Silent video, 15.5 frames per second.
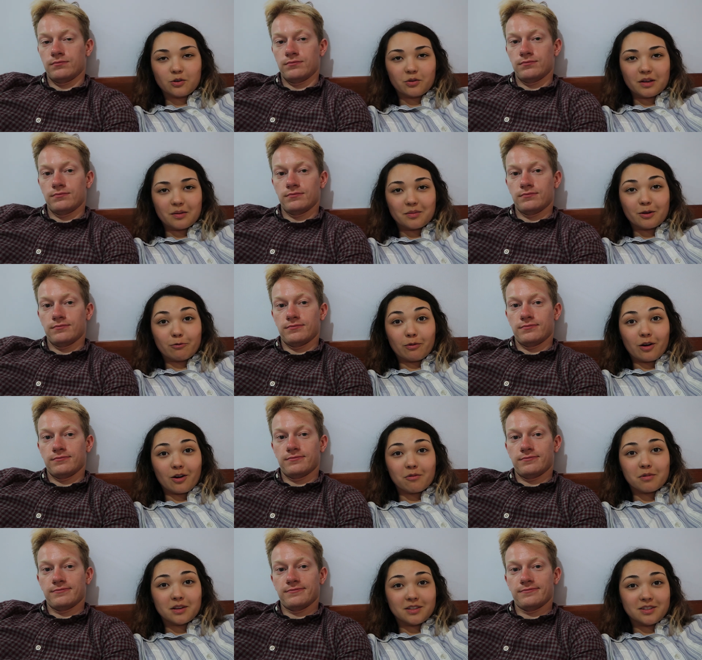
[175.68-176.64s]
Speaker 1: Don't get me
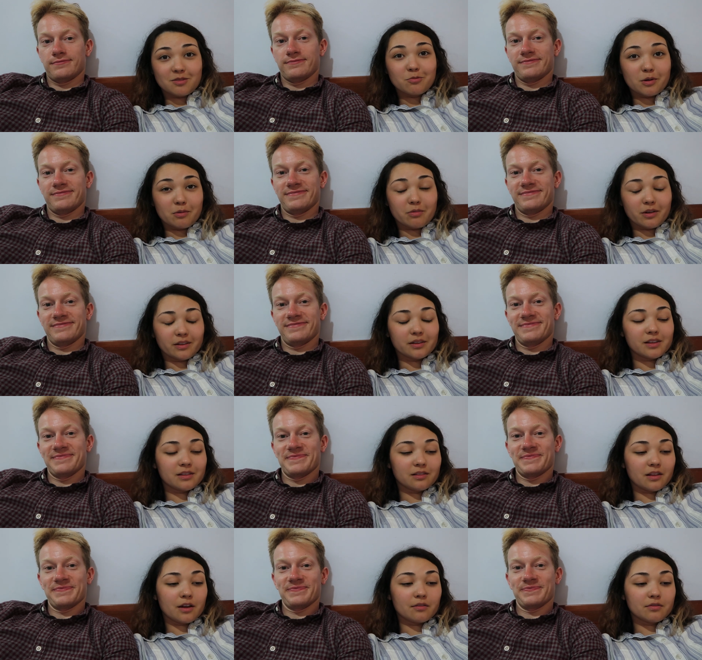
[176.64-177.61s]
wrong. We, we really
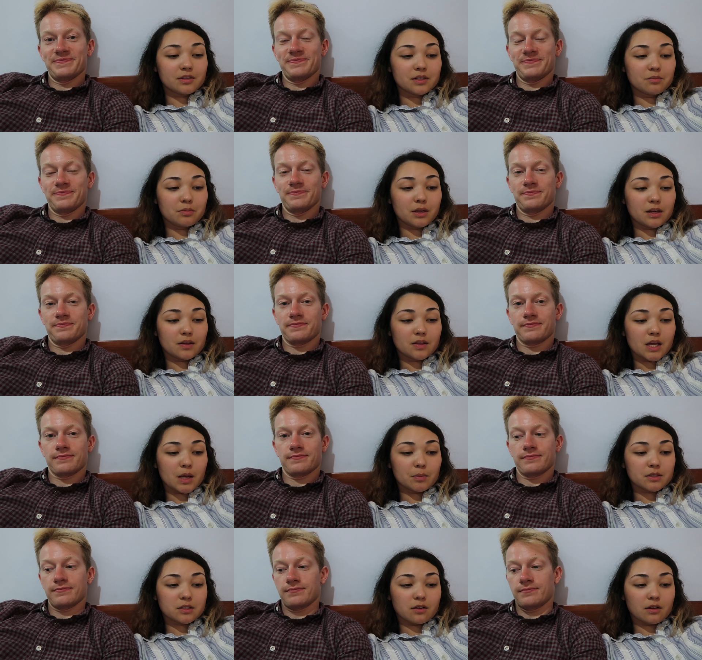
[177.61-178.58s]
loved being in the
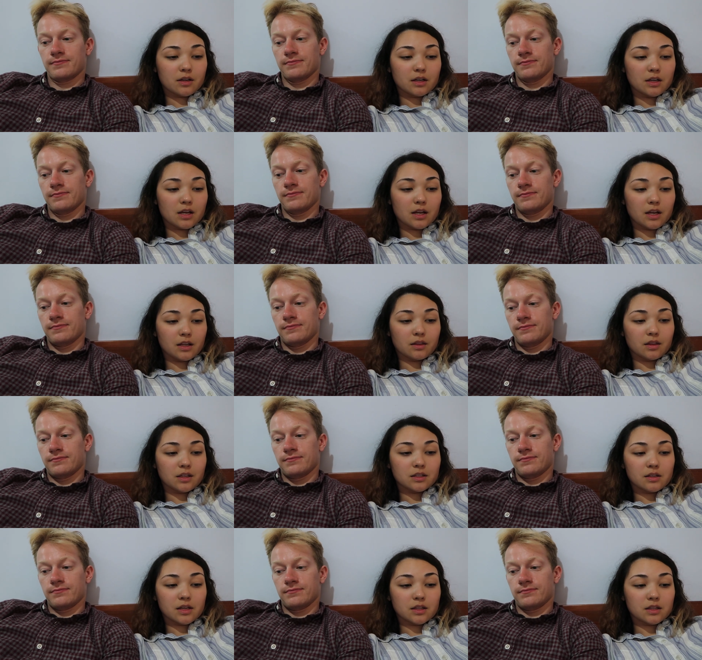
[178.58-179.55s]
Amazon.
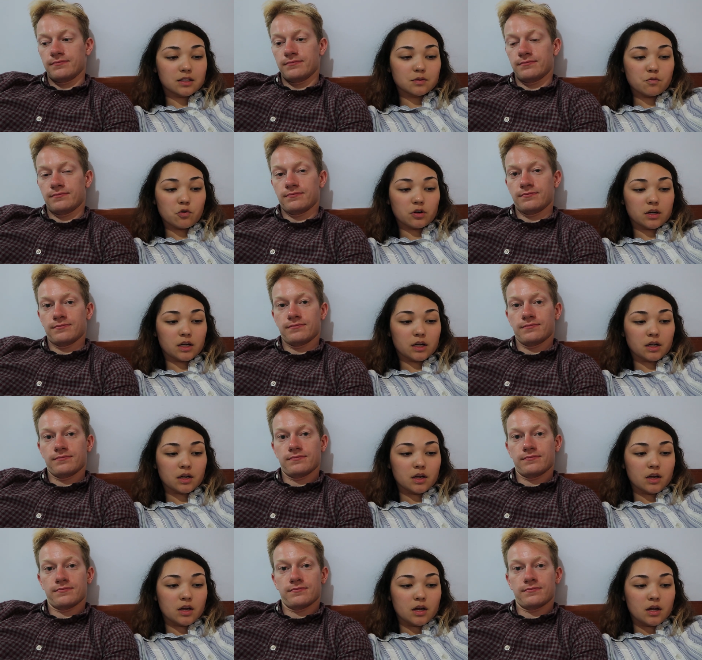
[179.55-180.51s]
And like this morning,
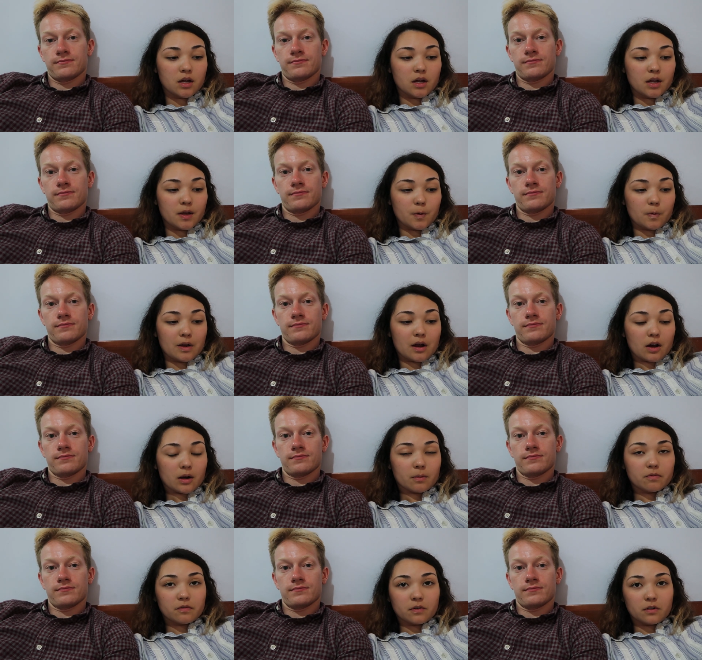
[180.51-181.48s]
we got up